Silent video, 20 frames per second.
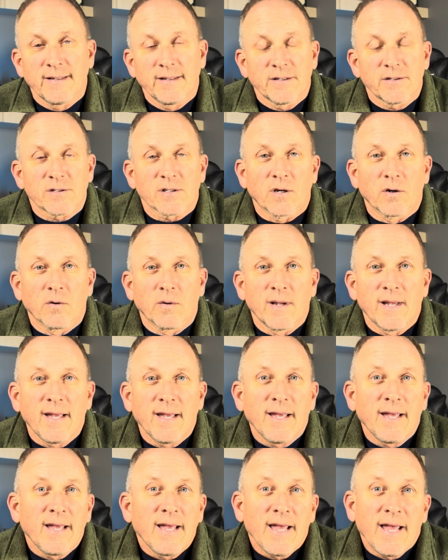So
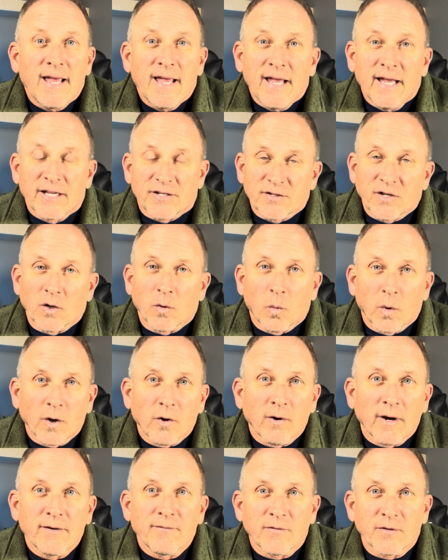it's going to work
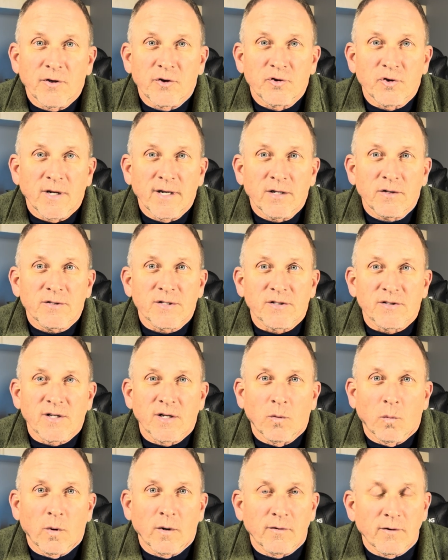great for the trails. It's
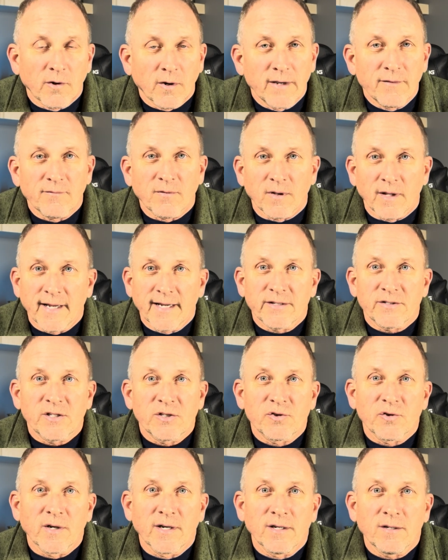going to work great for Legacy
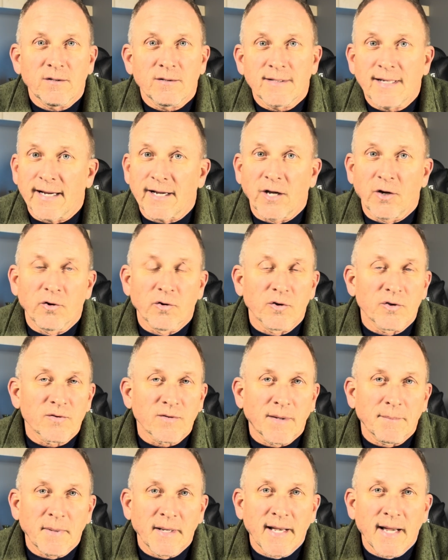Trail. I could cruise
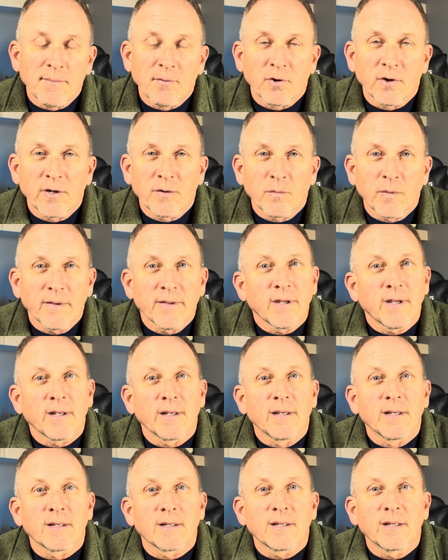around my neighborhood with it.
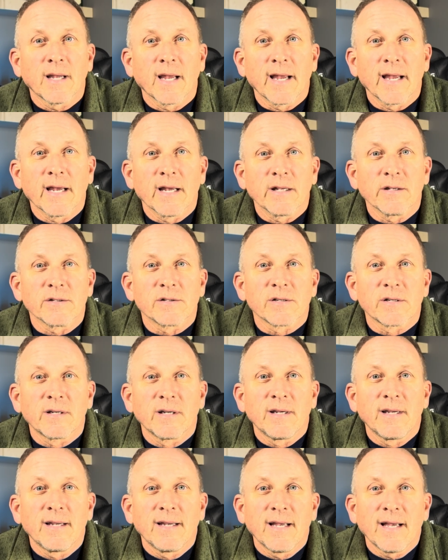And
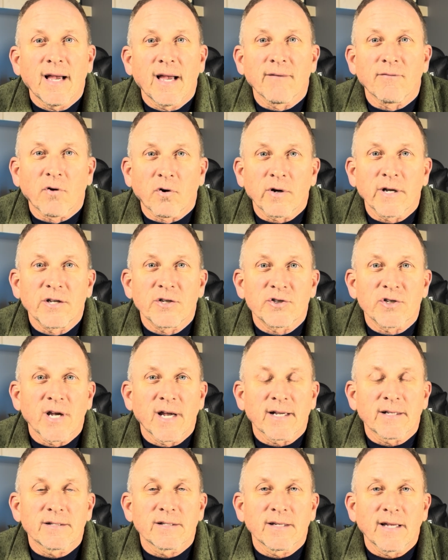I've already
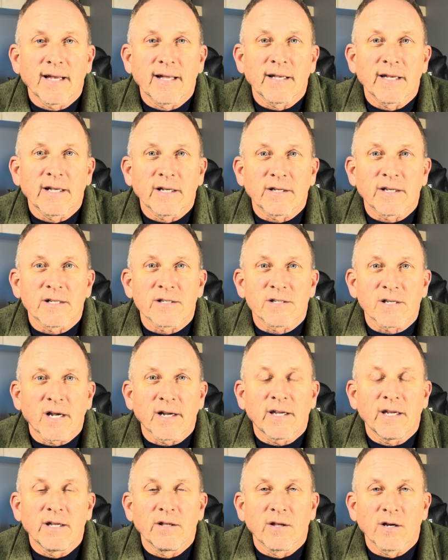checked. And in
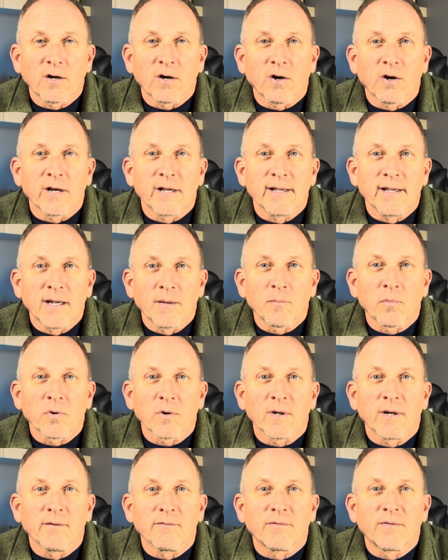Kentucky, there are a
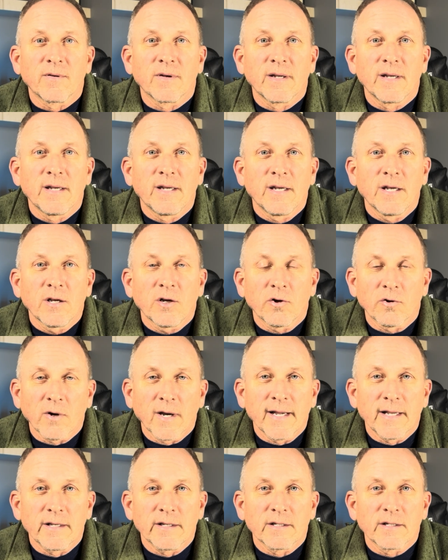number of
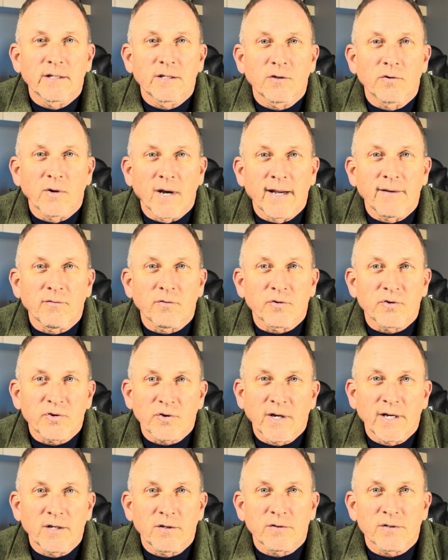great gravel
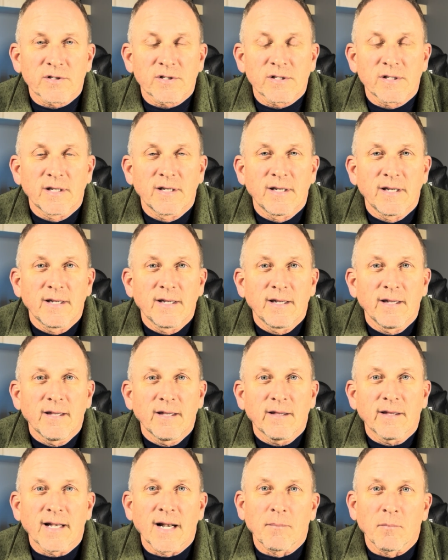trails
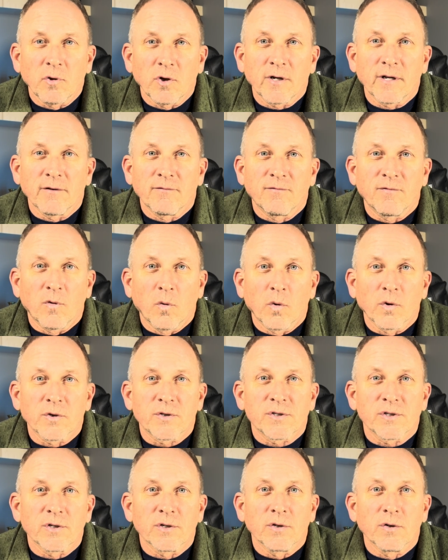that I'm looking forward
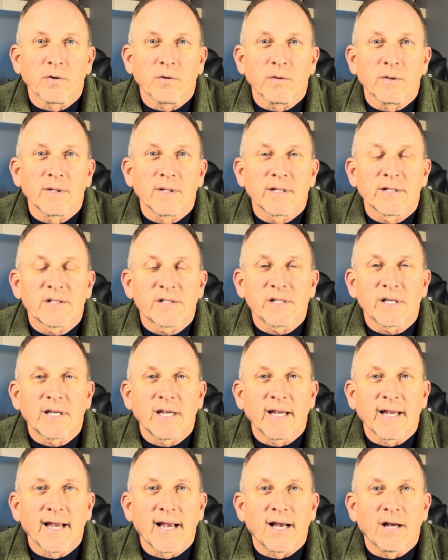to
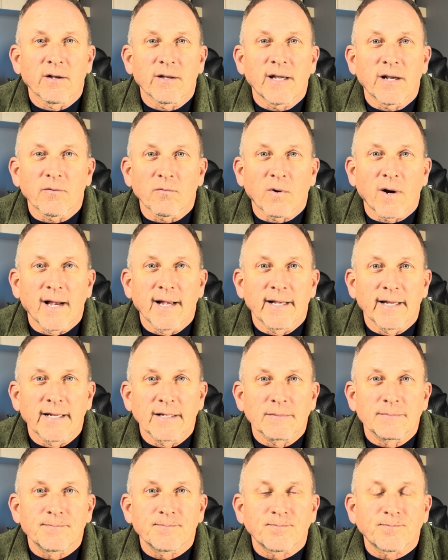seeking out and riding.